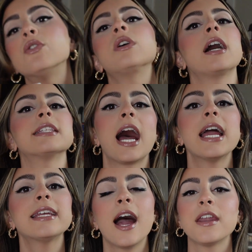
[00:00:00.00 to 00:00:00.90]
You guys,
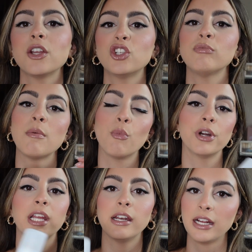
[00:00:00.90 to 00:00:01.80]
I cannot do my
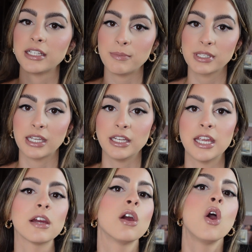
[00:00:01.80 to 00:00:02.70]
morning and nighttime
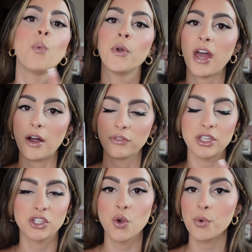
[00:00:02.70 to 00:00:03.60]
skincare without
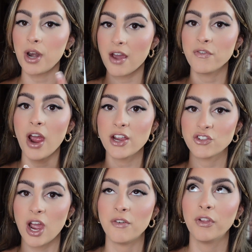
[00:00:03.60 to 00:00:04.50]
this. So whenever I
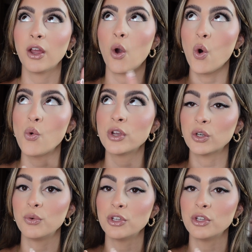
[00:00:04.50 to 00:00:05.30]
travel, I always